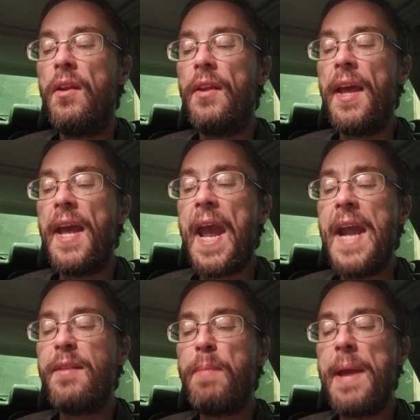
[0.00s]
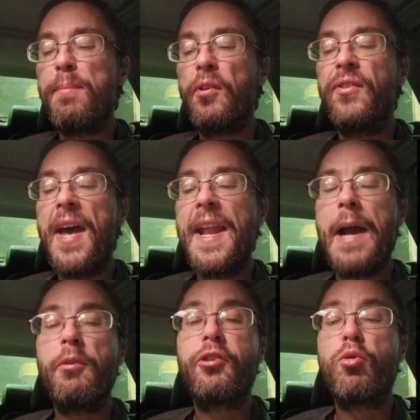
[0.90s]
8 people said I
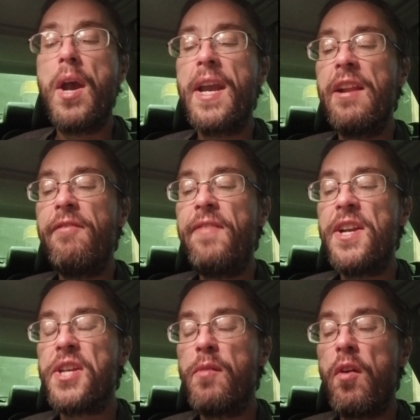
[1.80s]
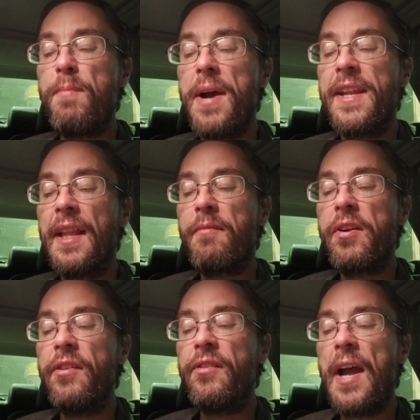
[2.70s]
was quick and efficient with my
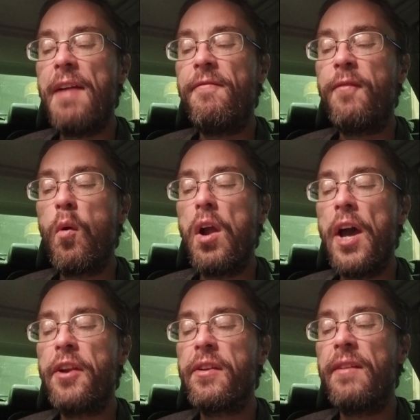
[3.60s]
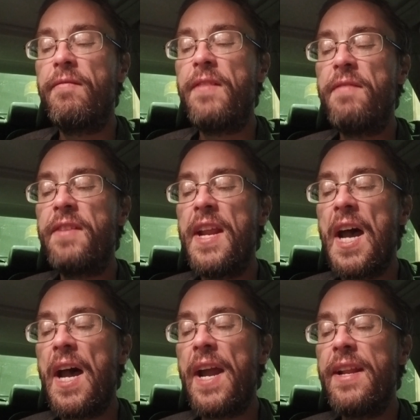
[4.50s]
deliveries. I have
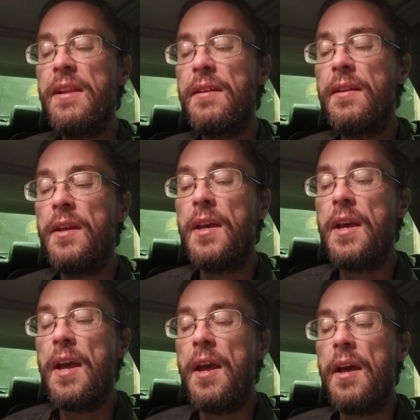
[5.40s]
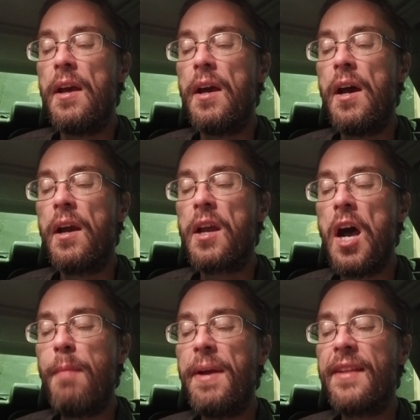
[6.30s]
459
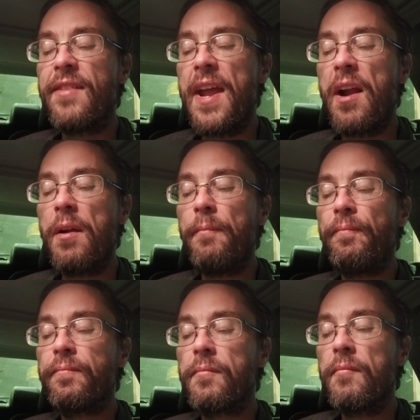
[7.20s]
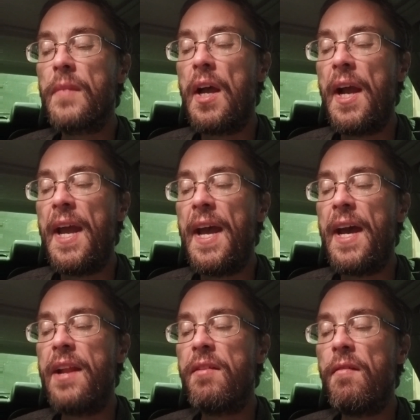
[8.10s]
comments there. I
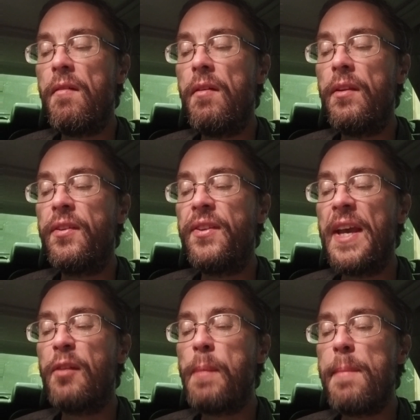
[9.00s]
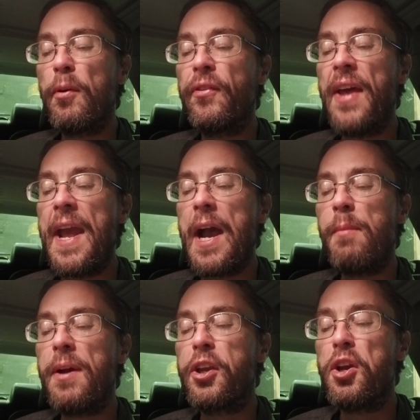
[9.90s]
had 6 people say I'm
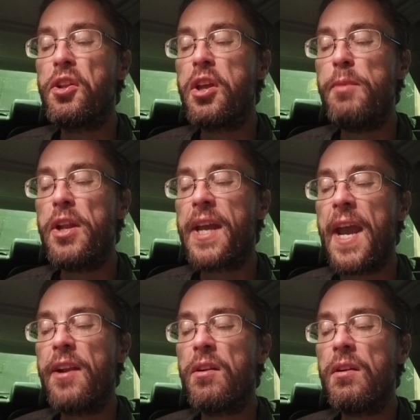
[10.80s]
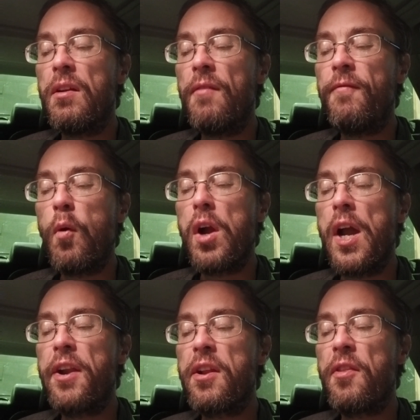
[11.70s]
a good communicator.
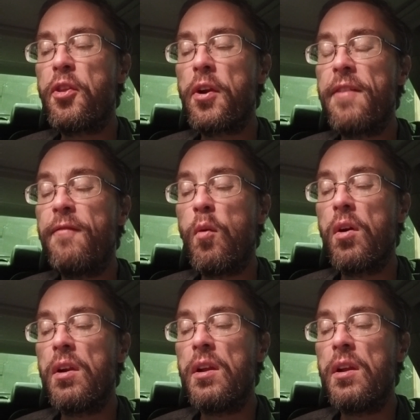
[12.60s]
434